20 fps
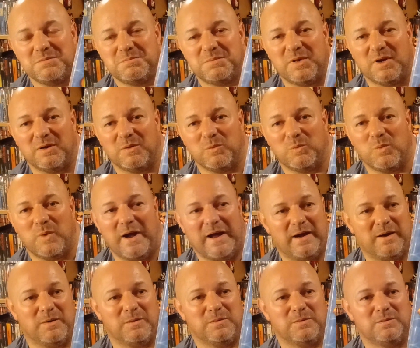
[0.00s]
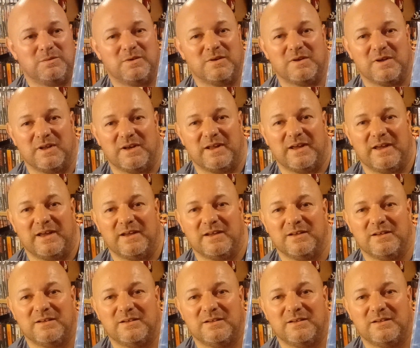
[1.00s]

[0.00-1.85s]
But wow, look at that.